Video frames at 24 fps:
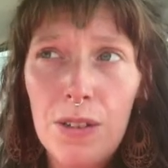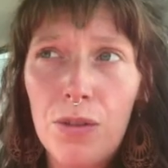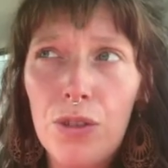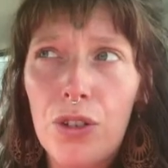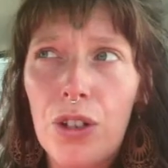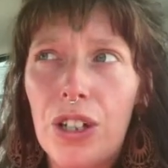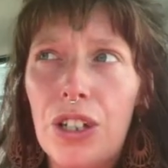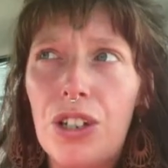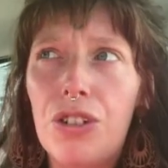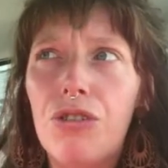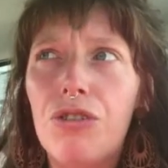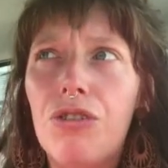
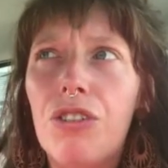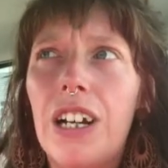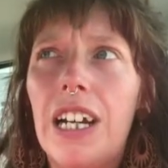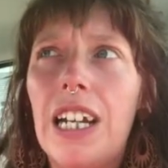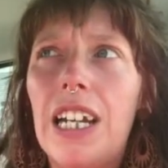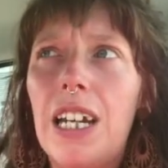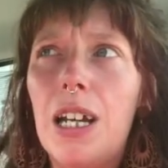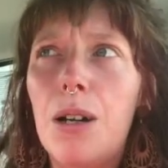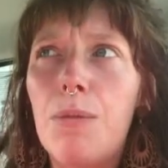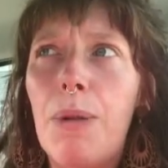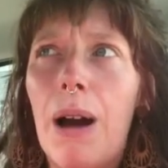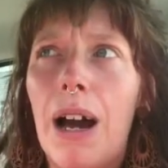So it's
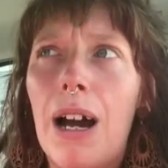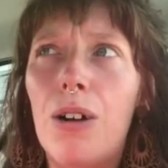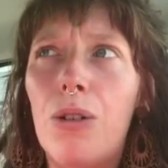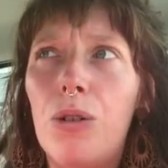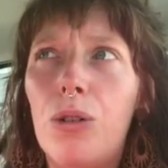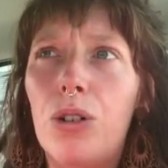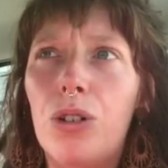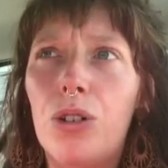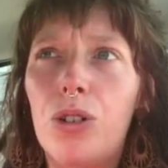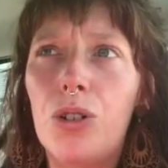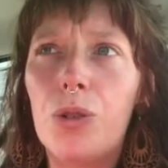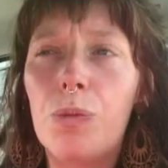really
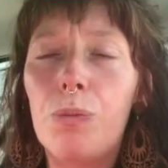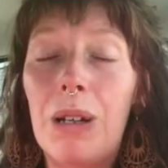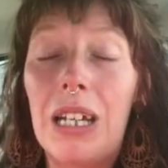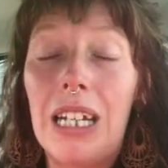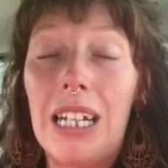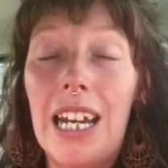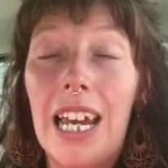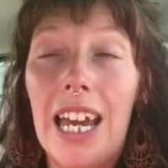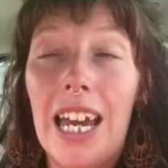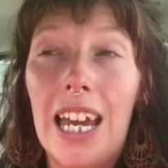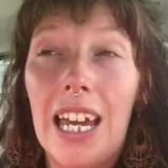about us being